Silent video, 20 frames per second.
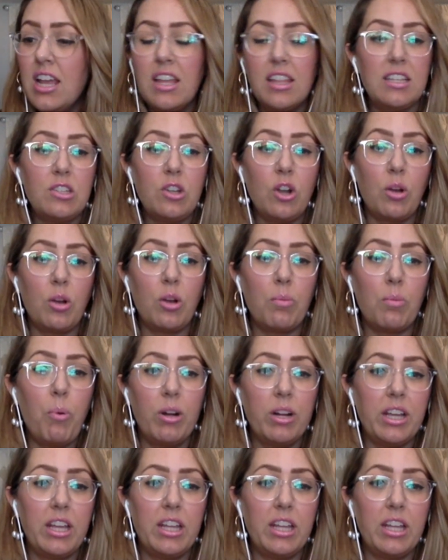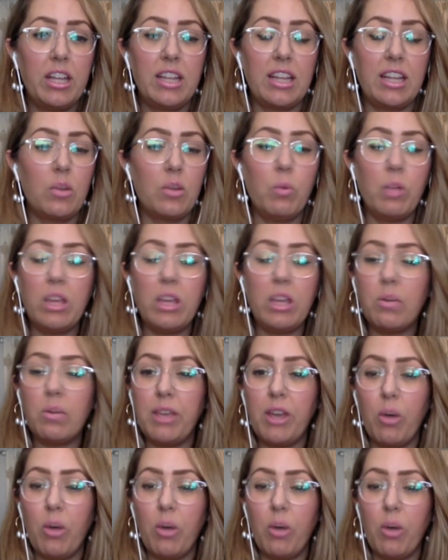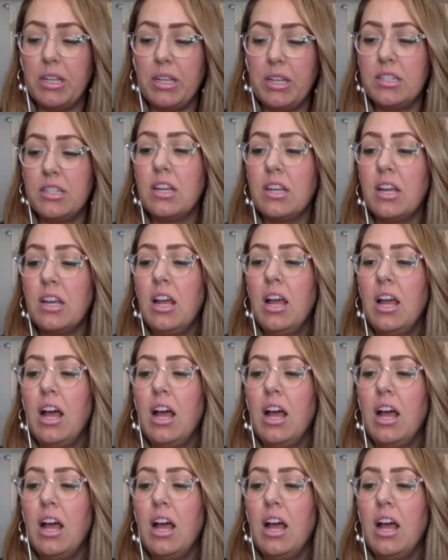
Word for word: They started pouring in like the week we opened.